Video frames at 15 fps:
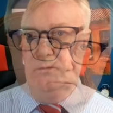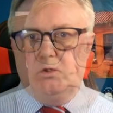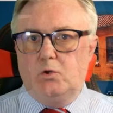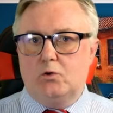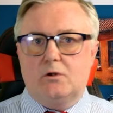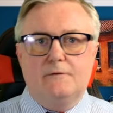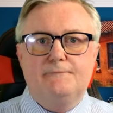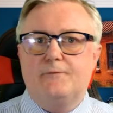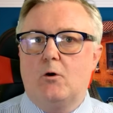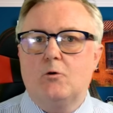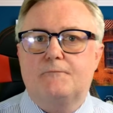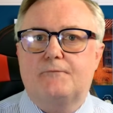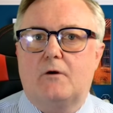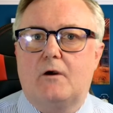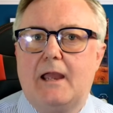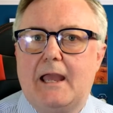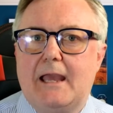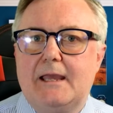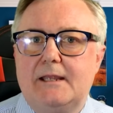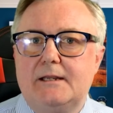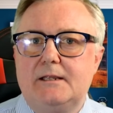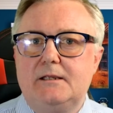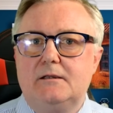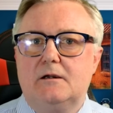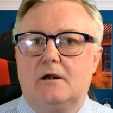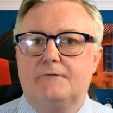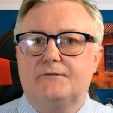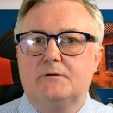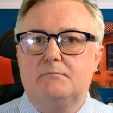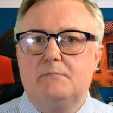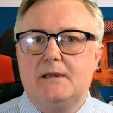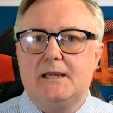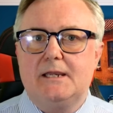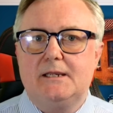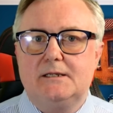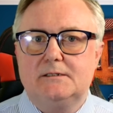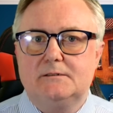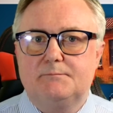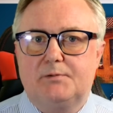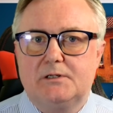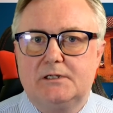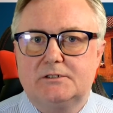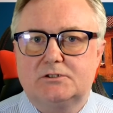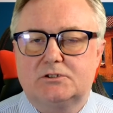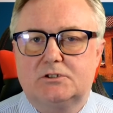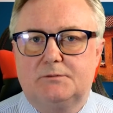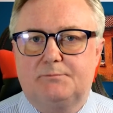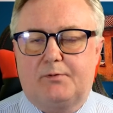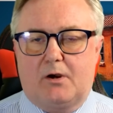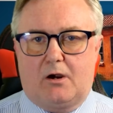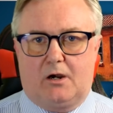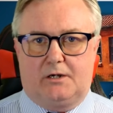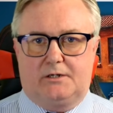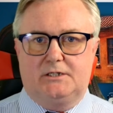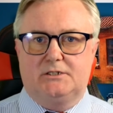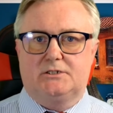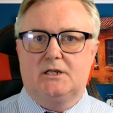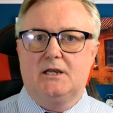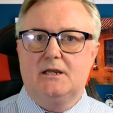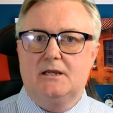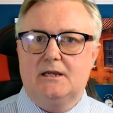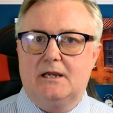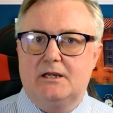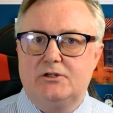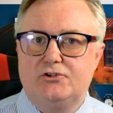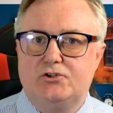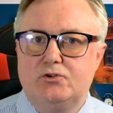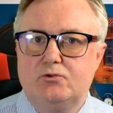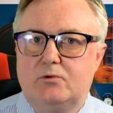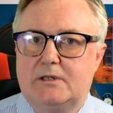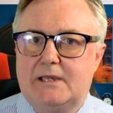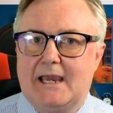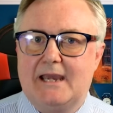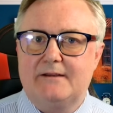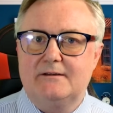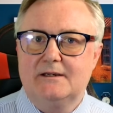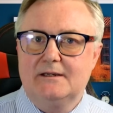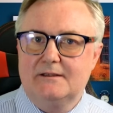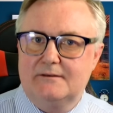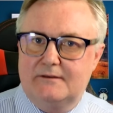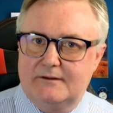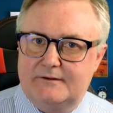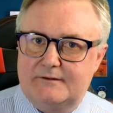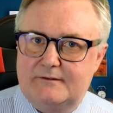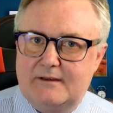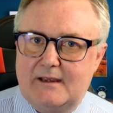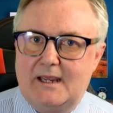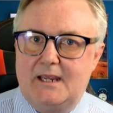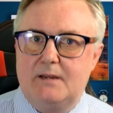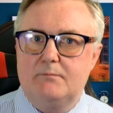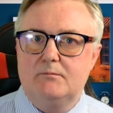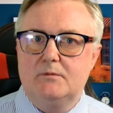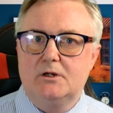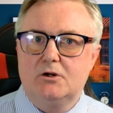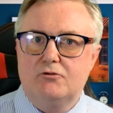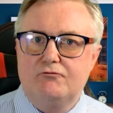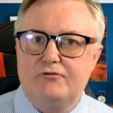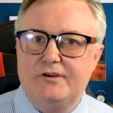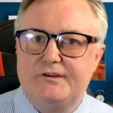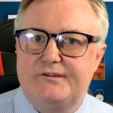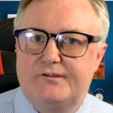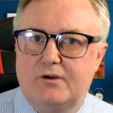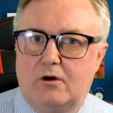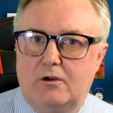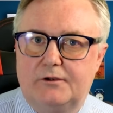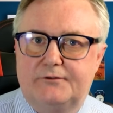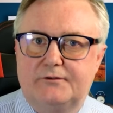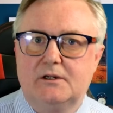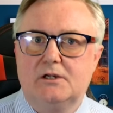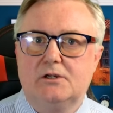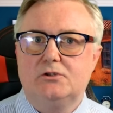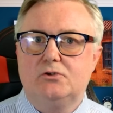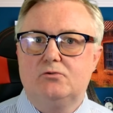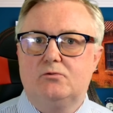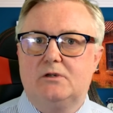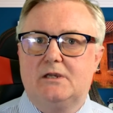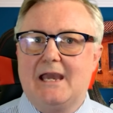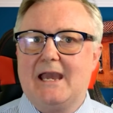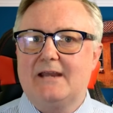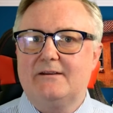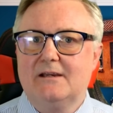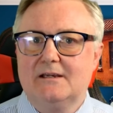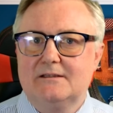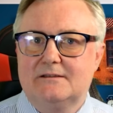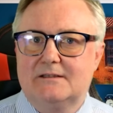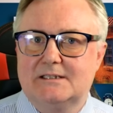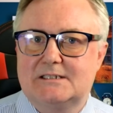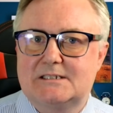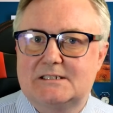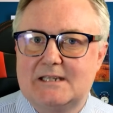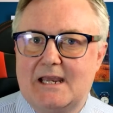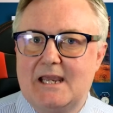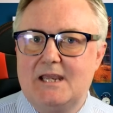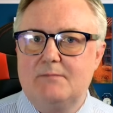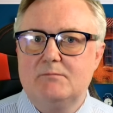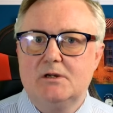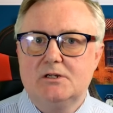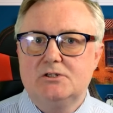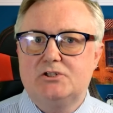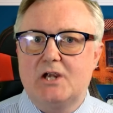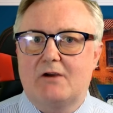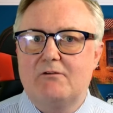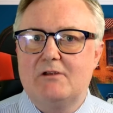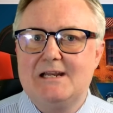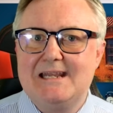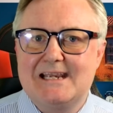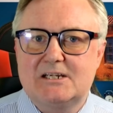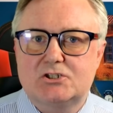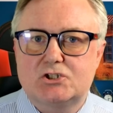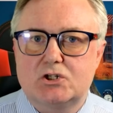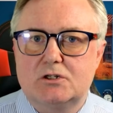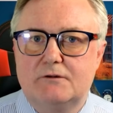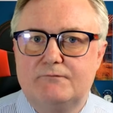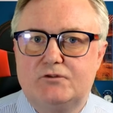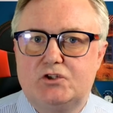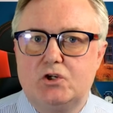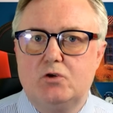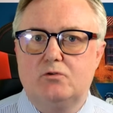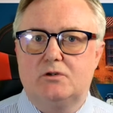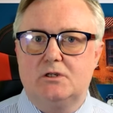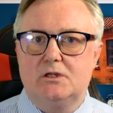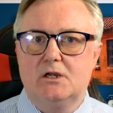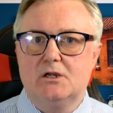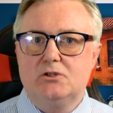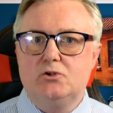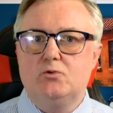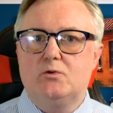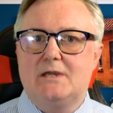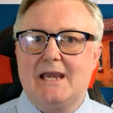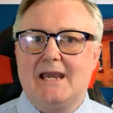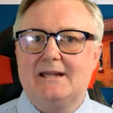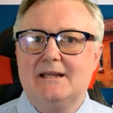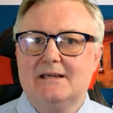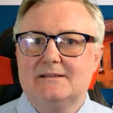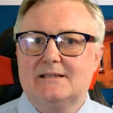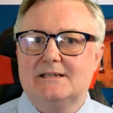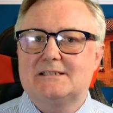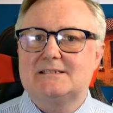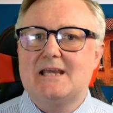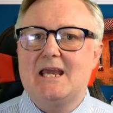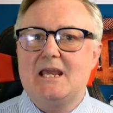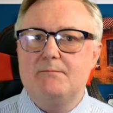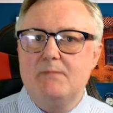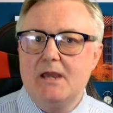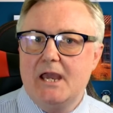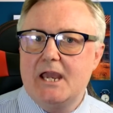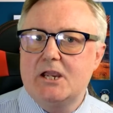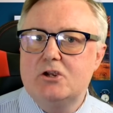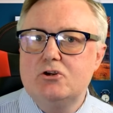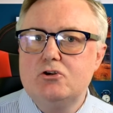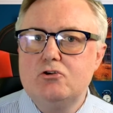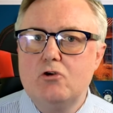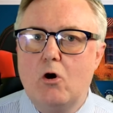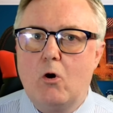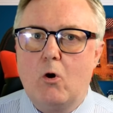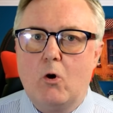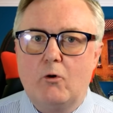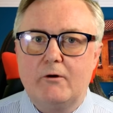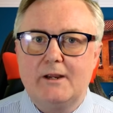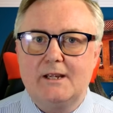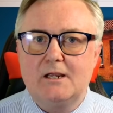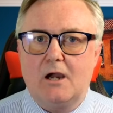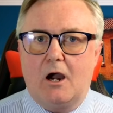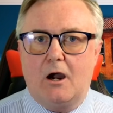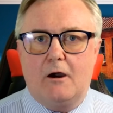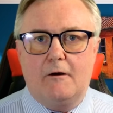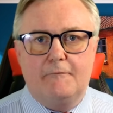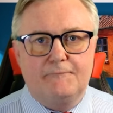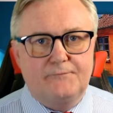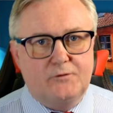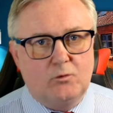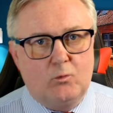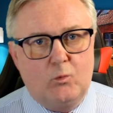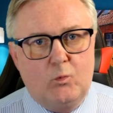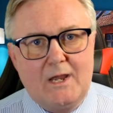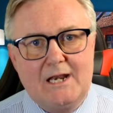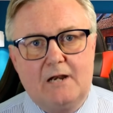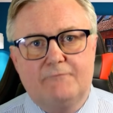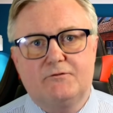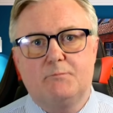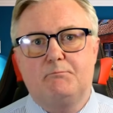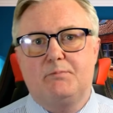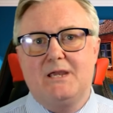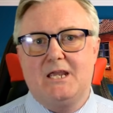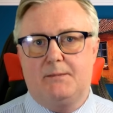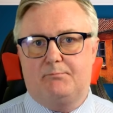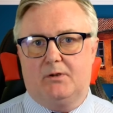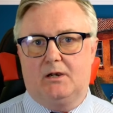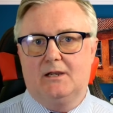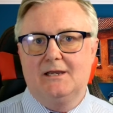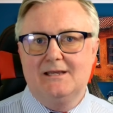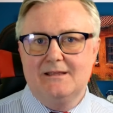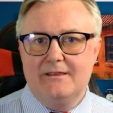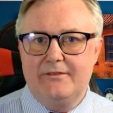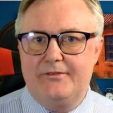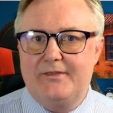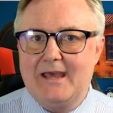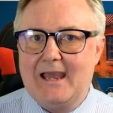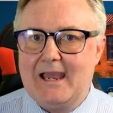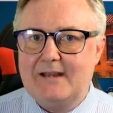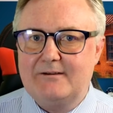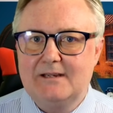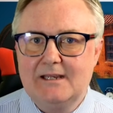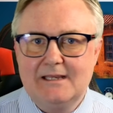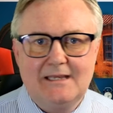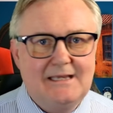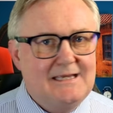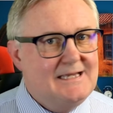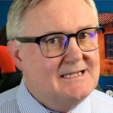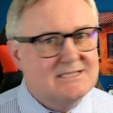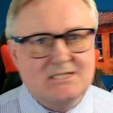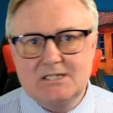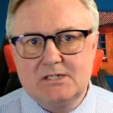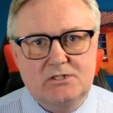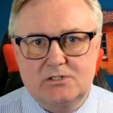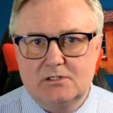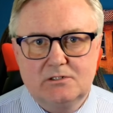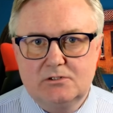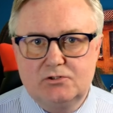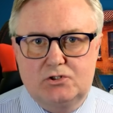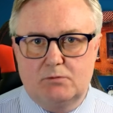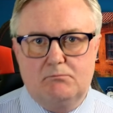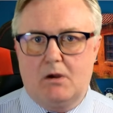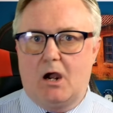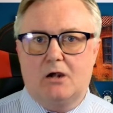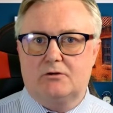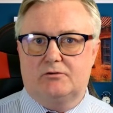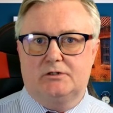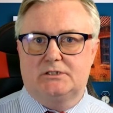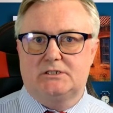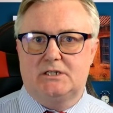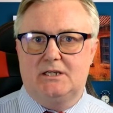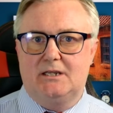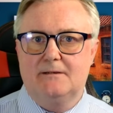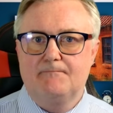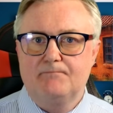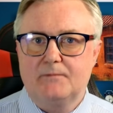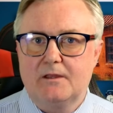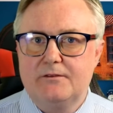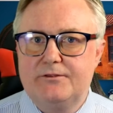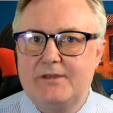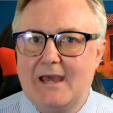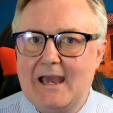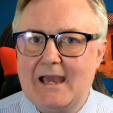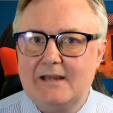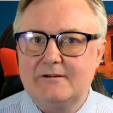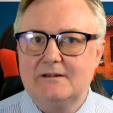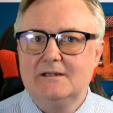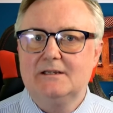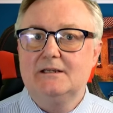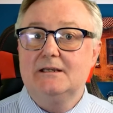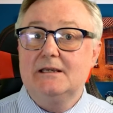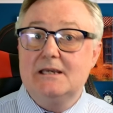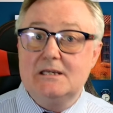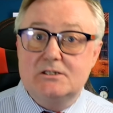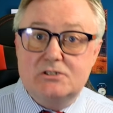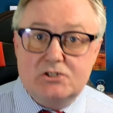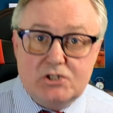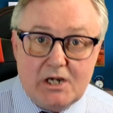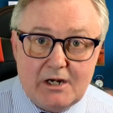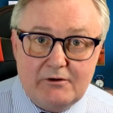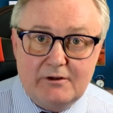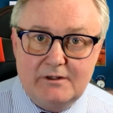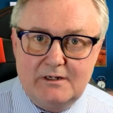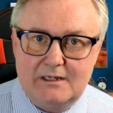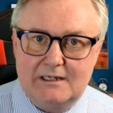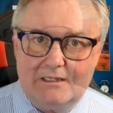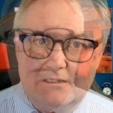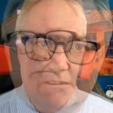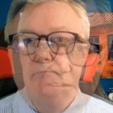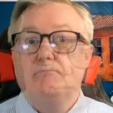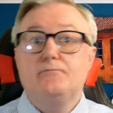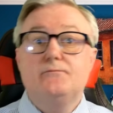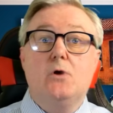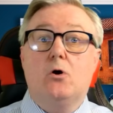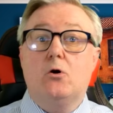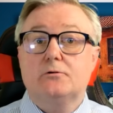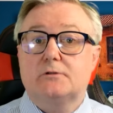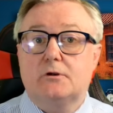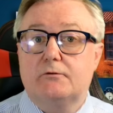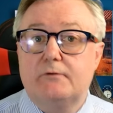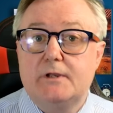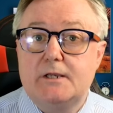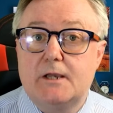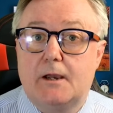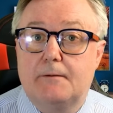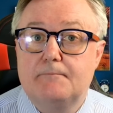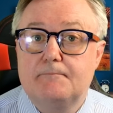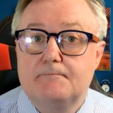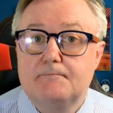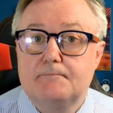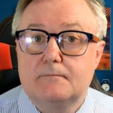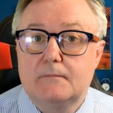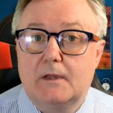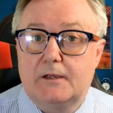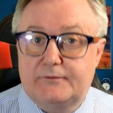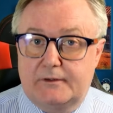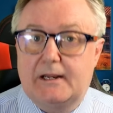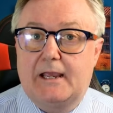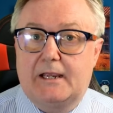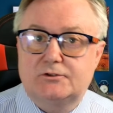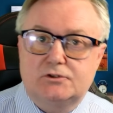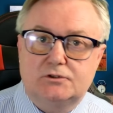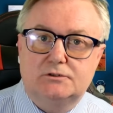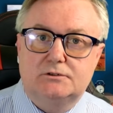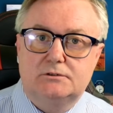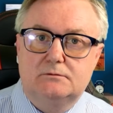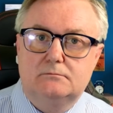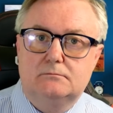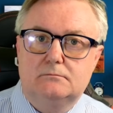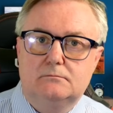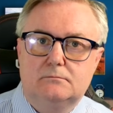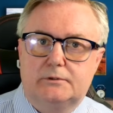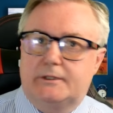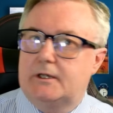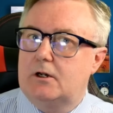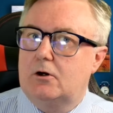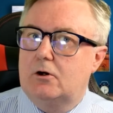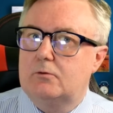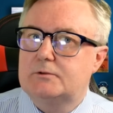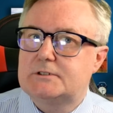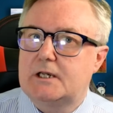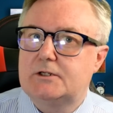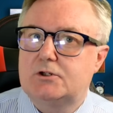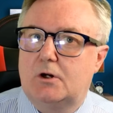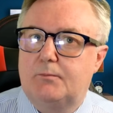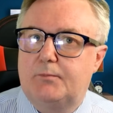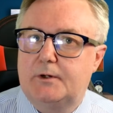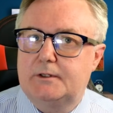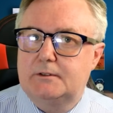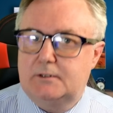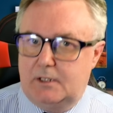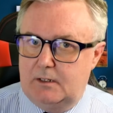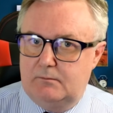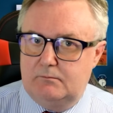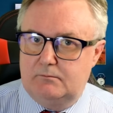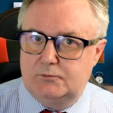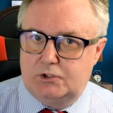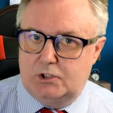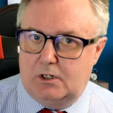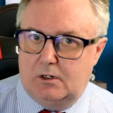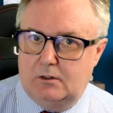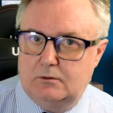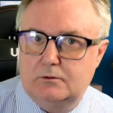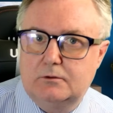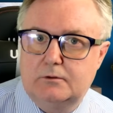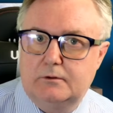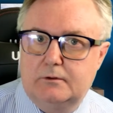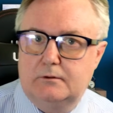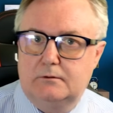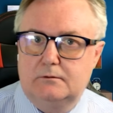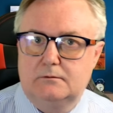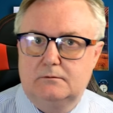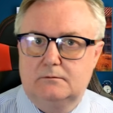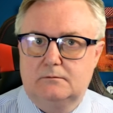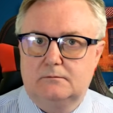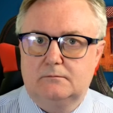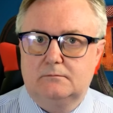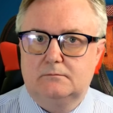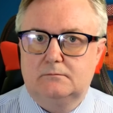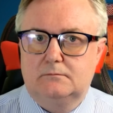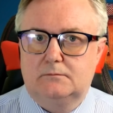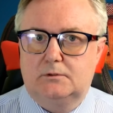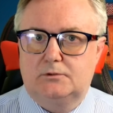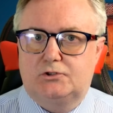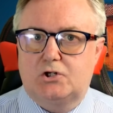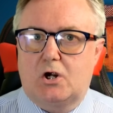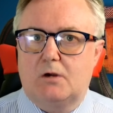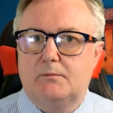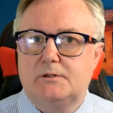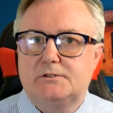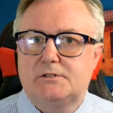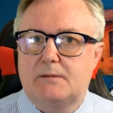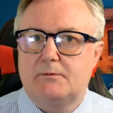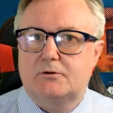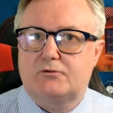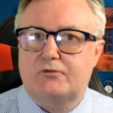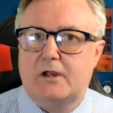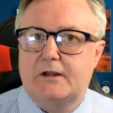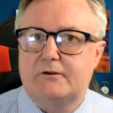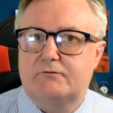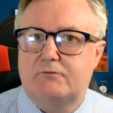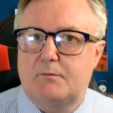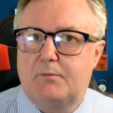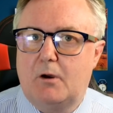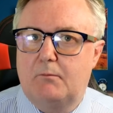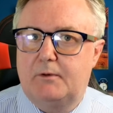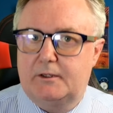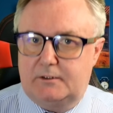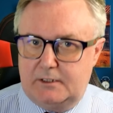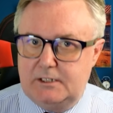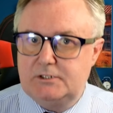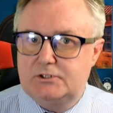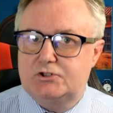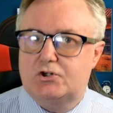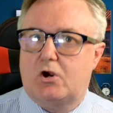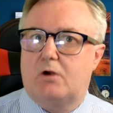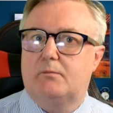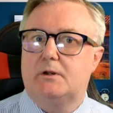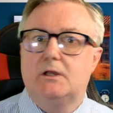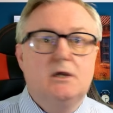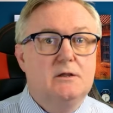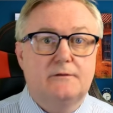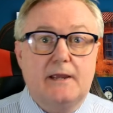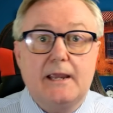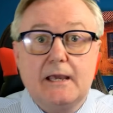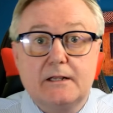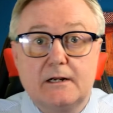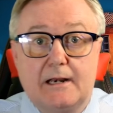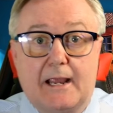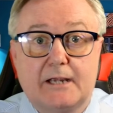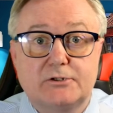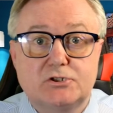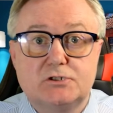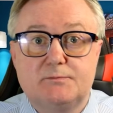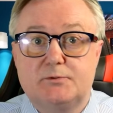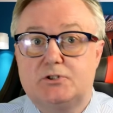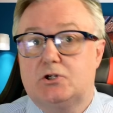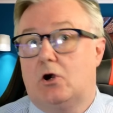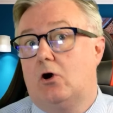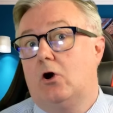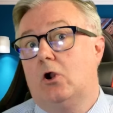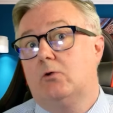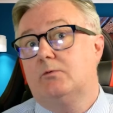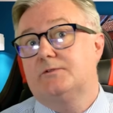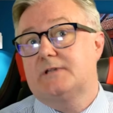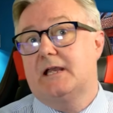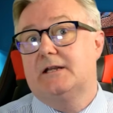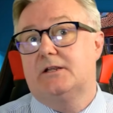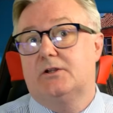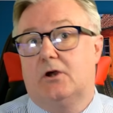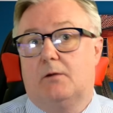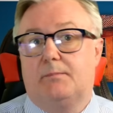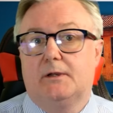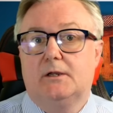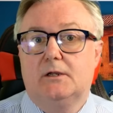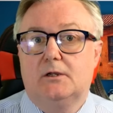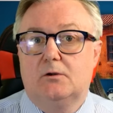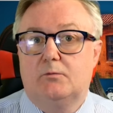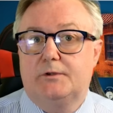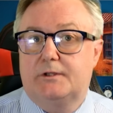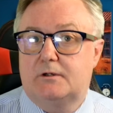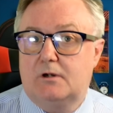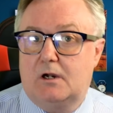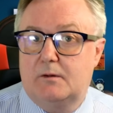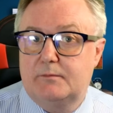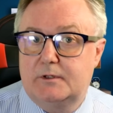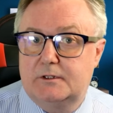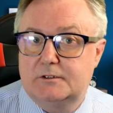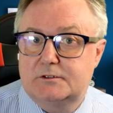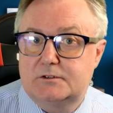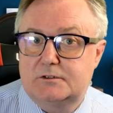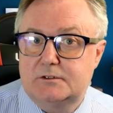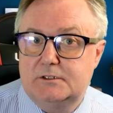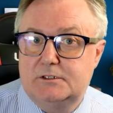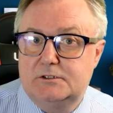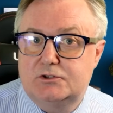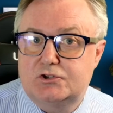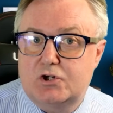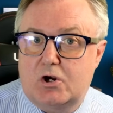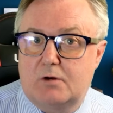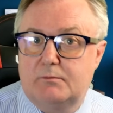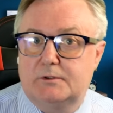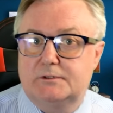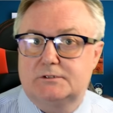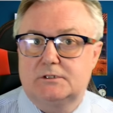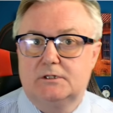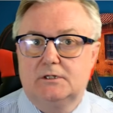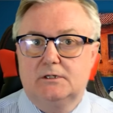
You can vote for any of the main political parties and you get the same result. You get the same dereliction of duty. You get the same ignoring of the will of the people. That isn't democracy. That is tyranny. North Korea has elections, but they always end up with Kim Jong-un. The German Democratic Republic, East Germany, they had elections, but you always ended up with the communist East Germans.